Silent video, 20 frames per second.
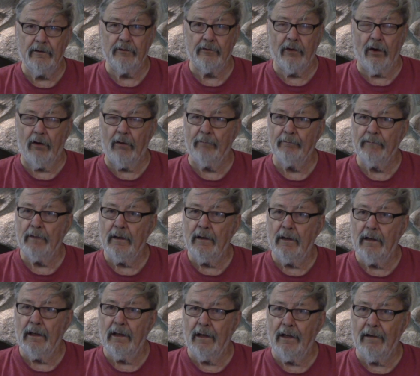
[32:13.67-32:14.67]
So
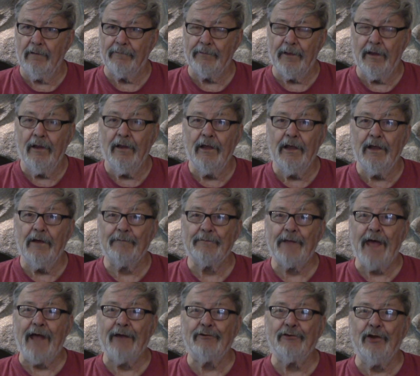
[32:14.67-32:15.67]
if
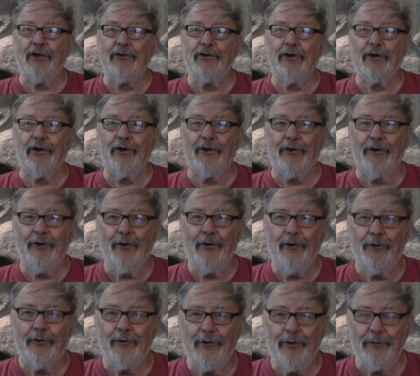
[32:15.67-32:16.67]
that's in your
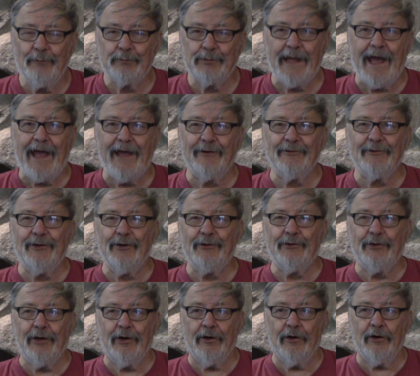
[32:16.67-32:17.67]
plans
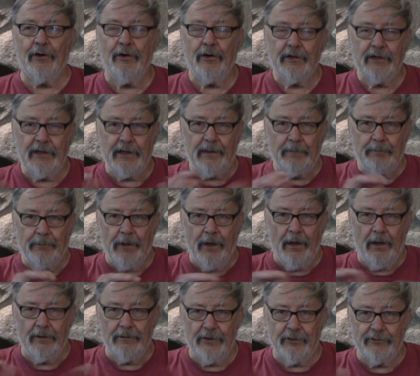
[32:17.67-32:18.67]
this year, keep
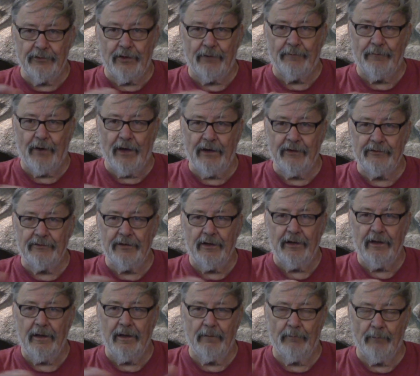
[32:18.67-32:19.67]
all this advice
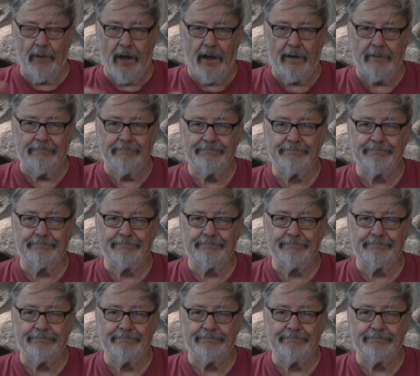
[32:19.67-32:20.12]
in mind.